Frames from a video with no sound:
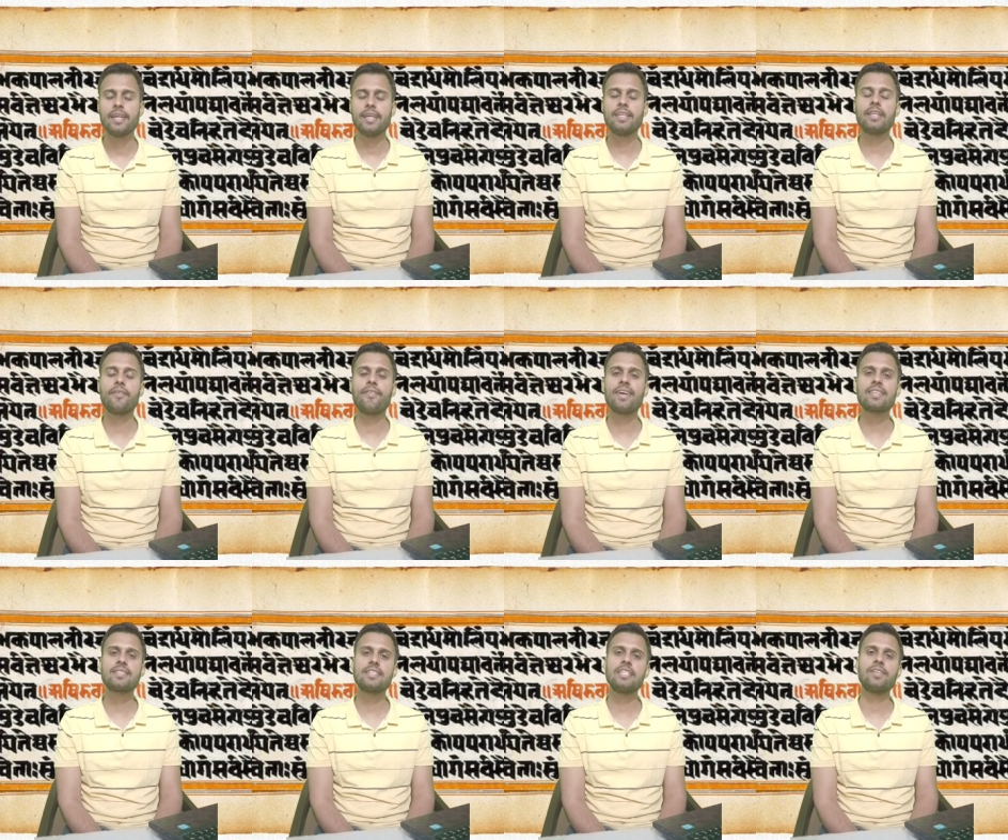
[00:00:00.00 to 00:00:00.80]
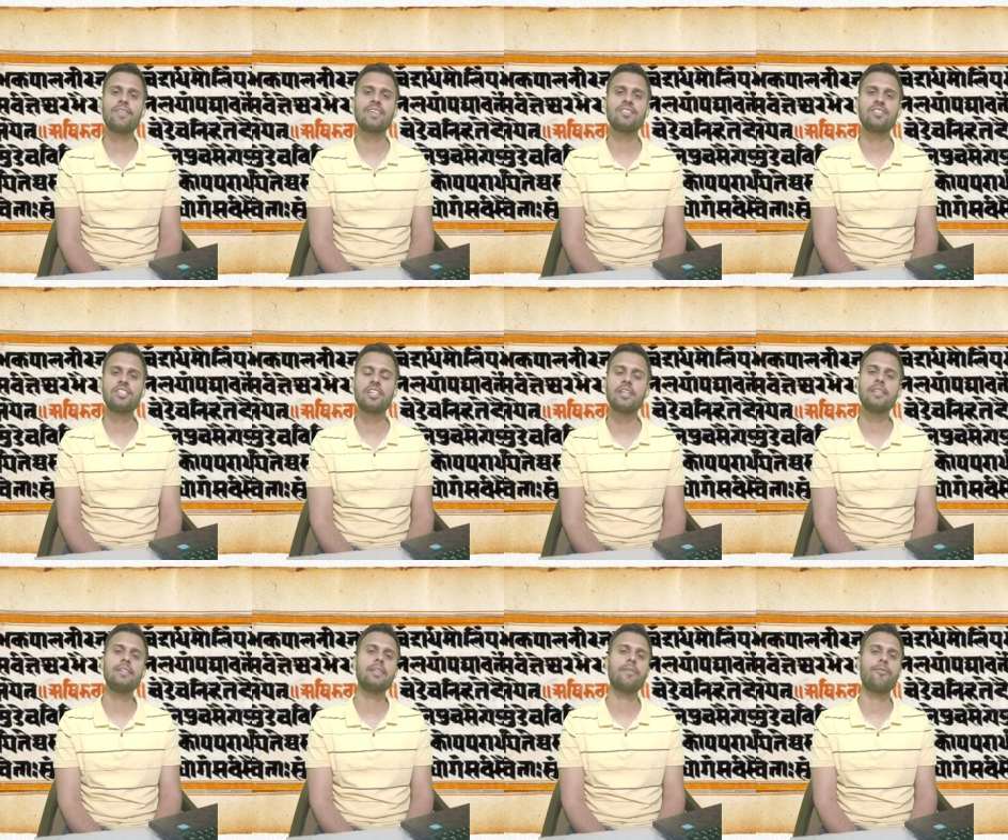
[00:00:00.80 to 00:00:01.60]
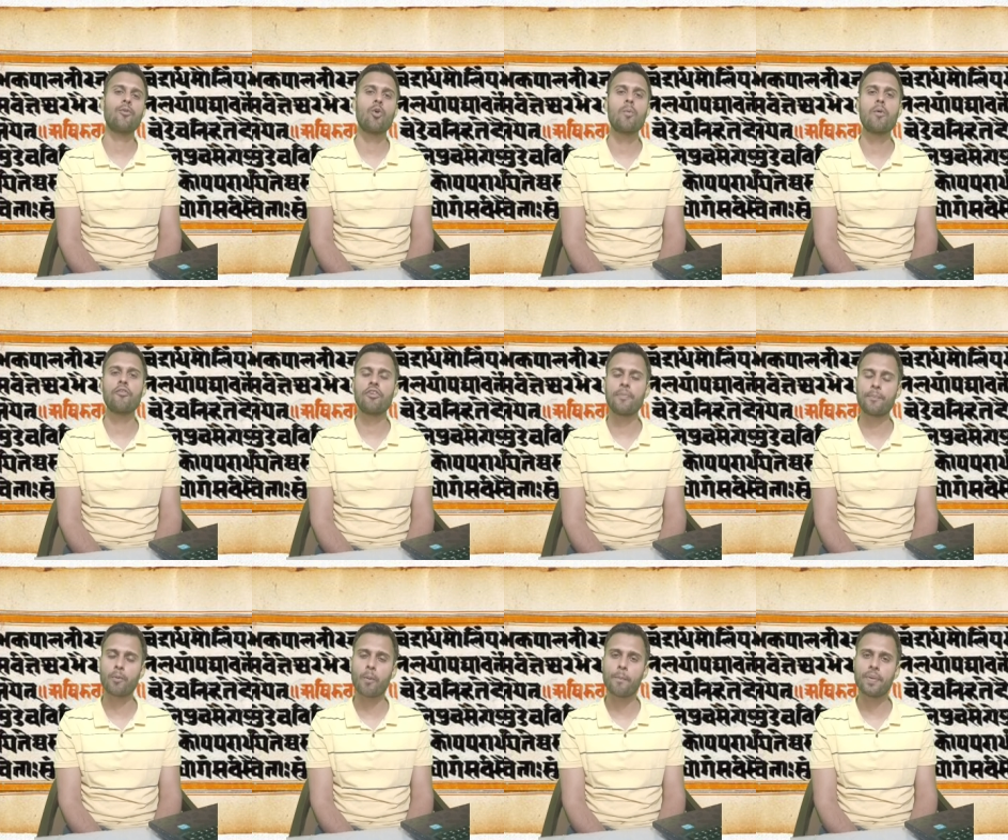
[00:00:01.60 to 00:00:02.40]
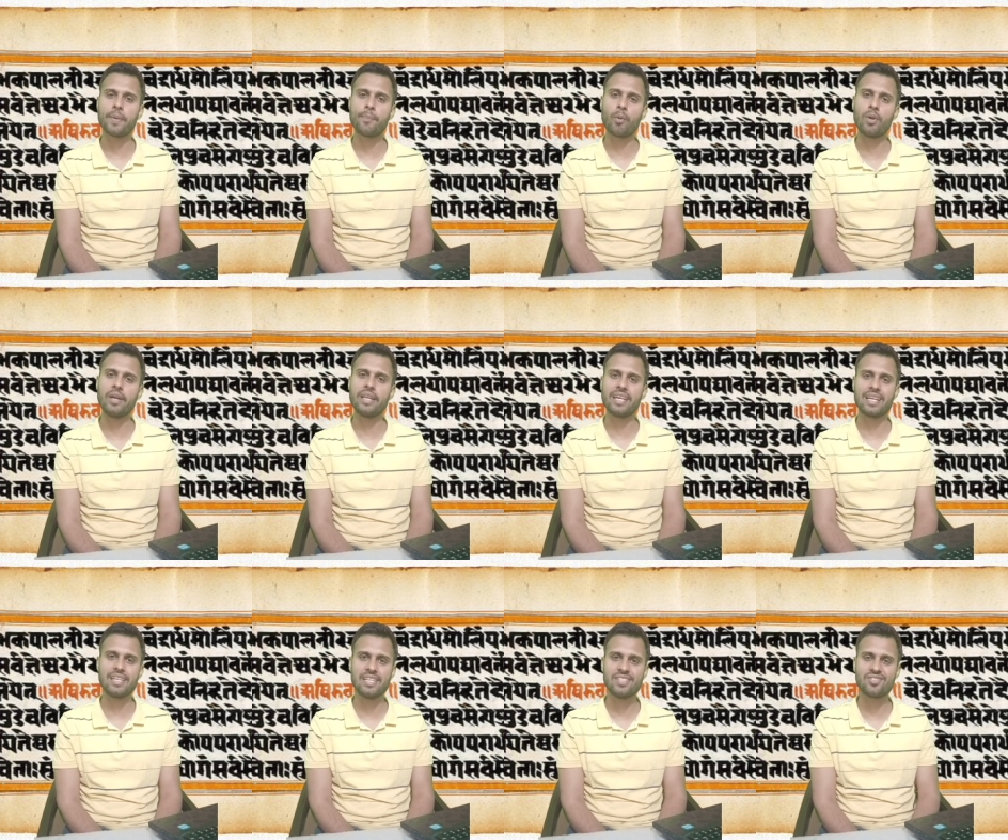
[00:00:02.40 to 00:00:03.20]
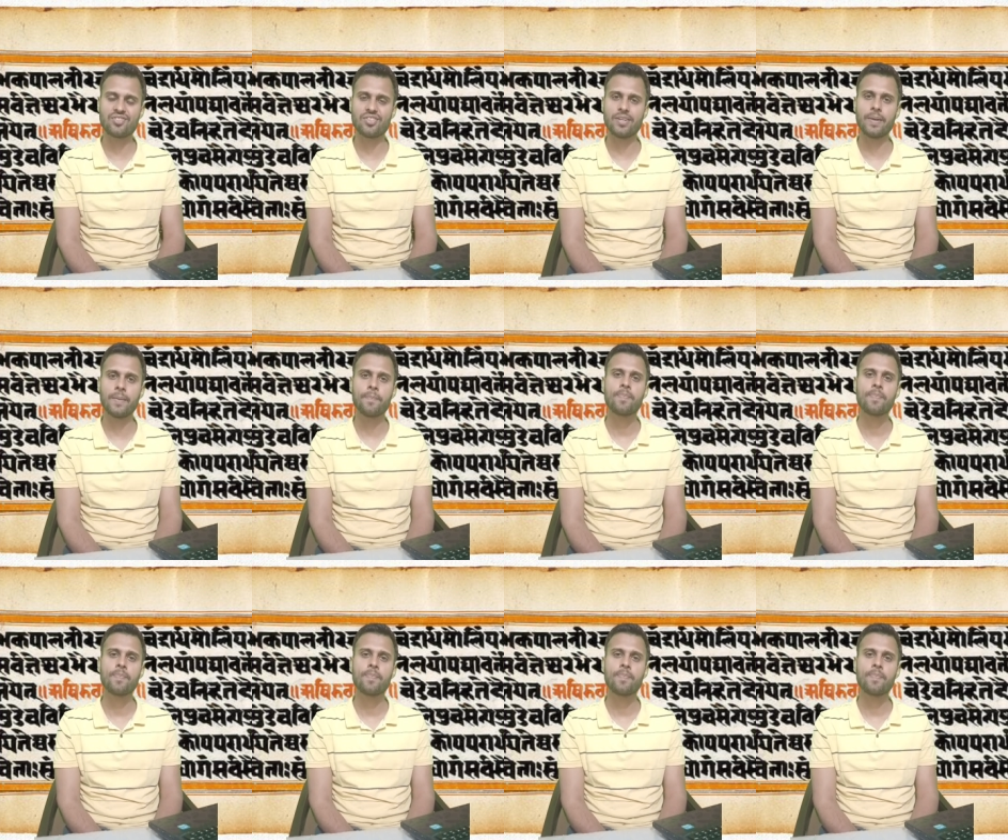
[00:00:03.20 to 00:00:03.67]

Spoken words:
In the West, it was written in the form of a proper political history.